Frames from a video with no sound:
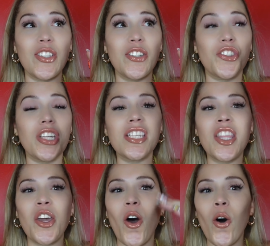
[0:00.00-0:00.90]
She's the
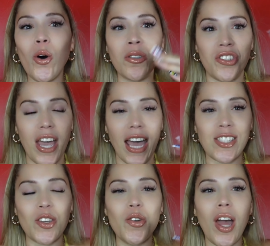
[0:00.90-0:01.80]
old Jax. So
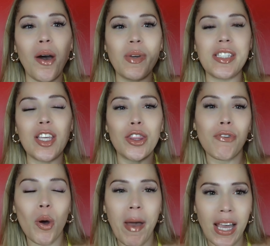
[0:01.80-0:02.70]
you know how we see
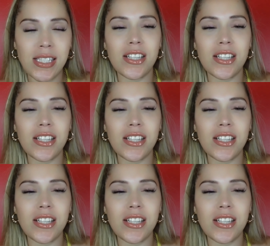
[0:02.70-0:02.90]
throwbacks of